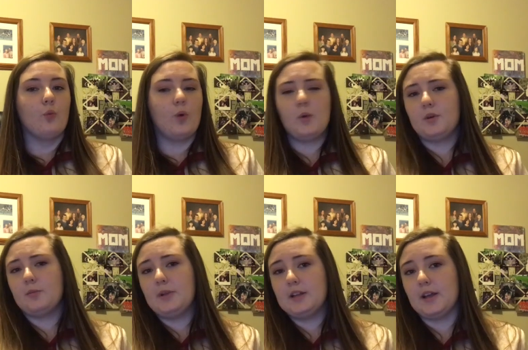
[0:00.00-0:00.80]
What
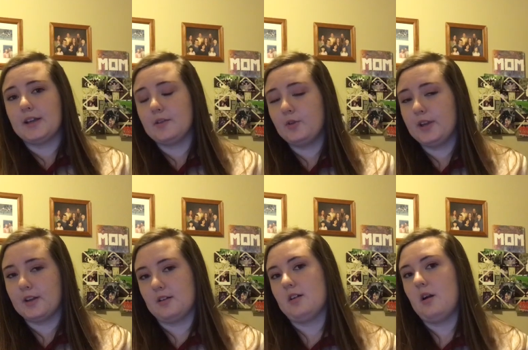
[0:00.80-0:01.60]
would it be like if we
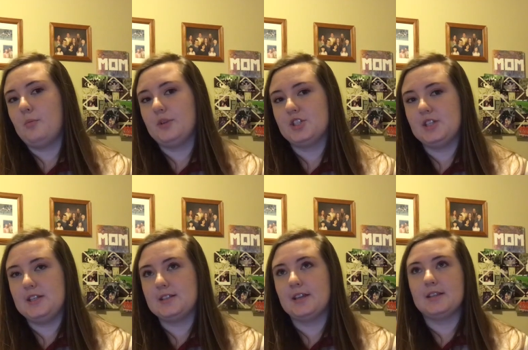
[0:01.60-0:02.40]
could accomplish
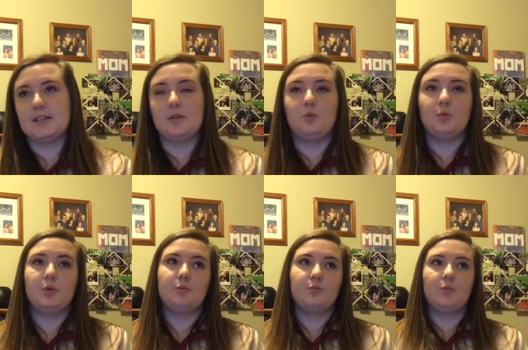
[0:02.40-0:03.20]
these things?
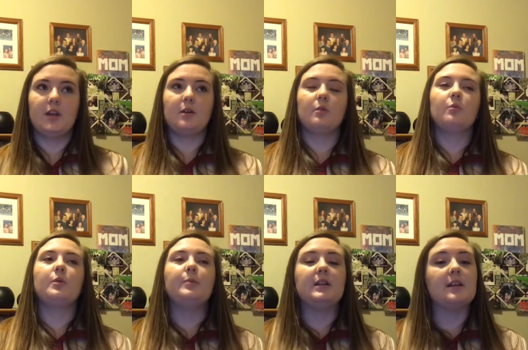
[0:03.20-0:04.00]
There
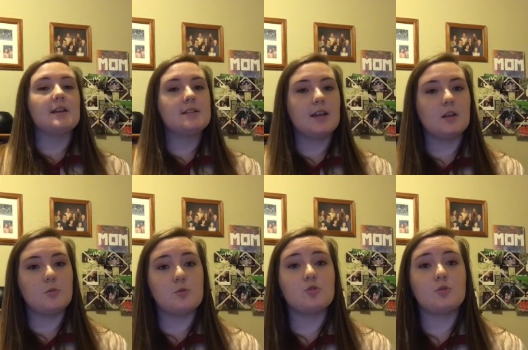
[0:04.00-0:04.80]
would be less
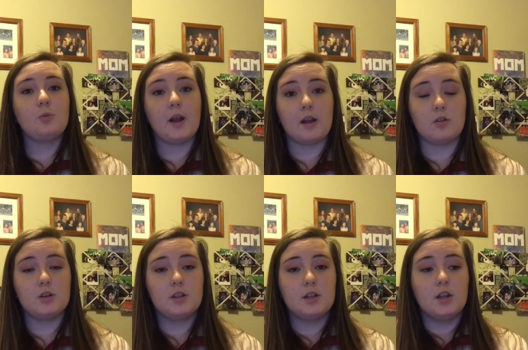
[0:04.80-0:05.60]
animals
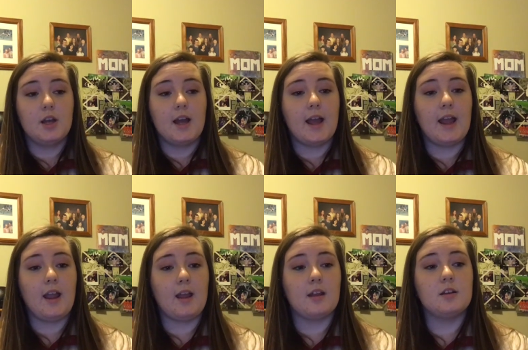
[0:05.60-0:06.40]
around,
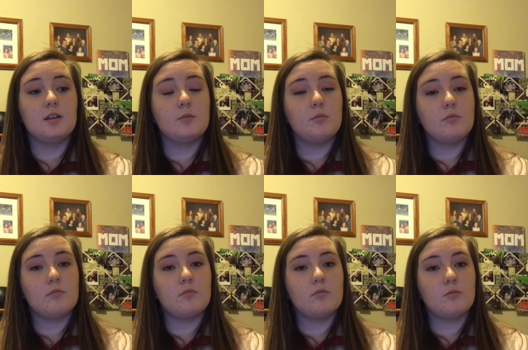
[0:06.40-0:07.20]
and
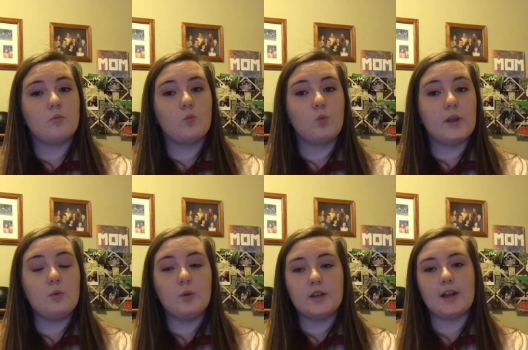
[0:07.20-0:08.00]

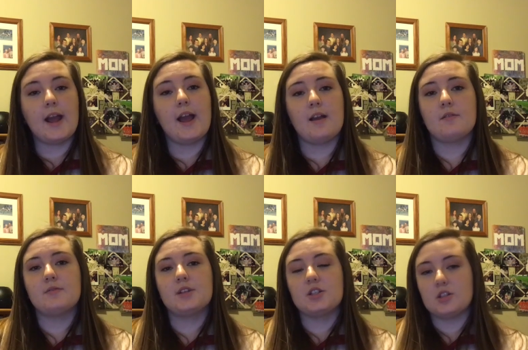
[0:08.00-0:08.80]
we wouldn't have
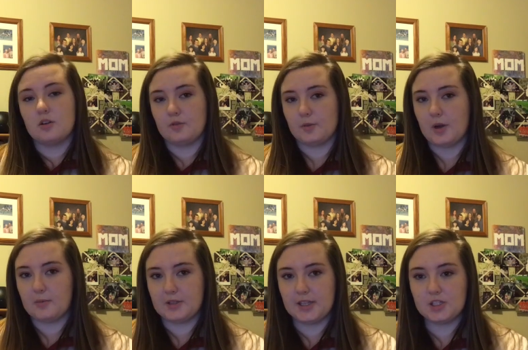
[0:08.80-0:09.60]
such an
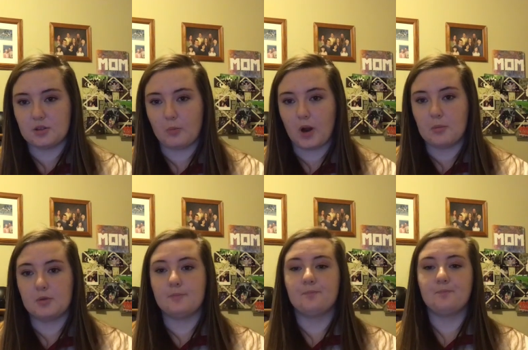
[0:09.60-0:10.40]
overpopulation problem.